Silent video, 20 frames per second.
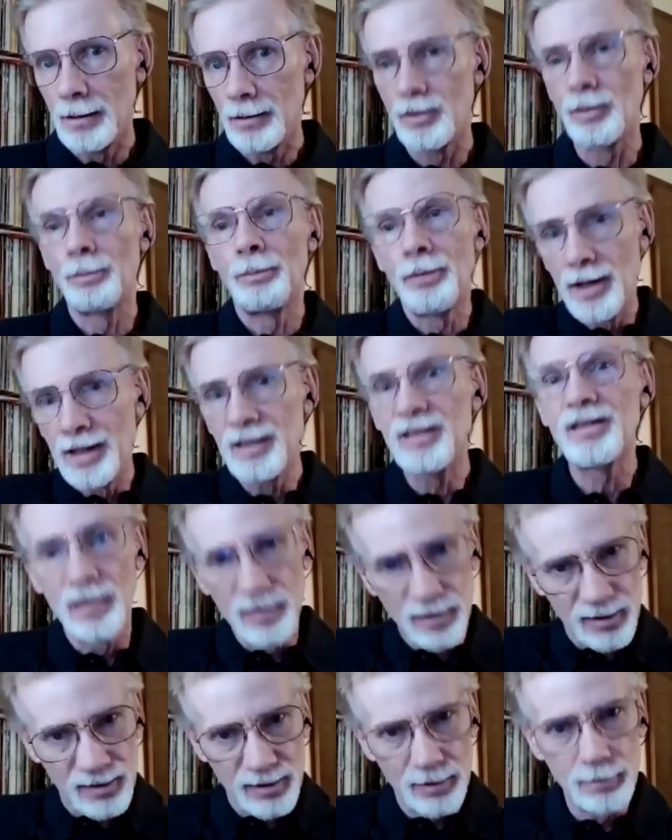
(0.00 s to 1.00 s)
to
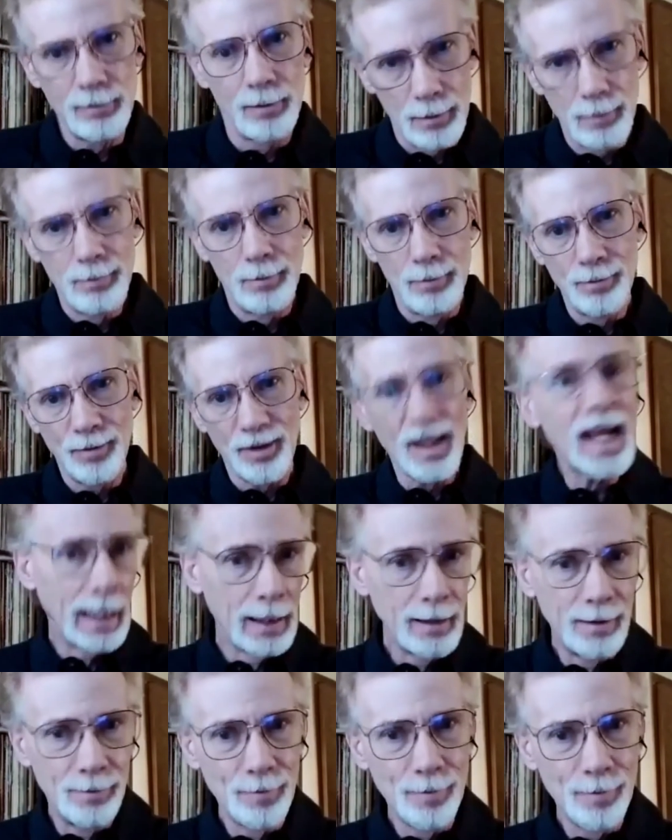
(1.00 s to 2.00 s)
Prince's thing.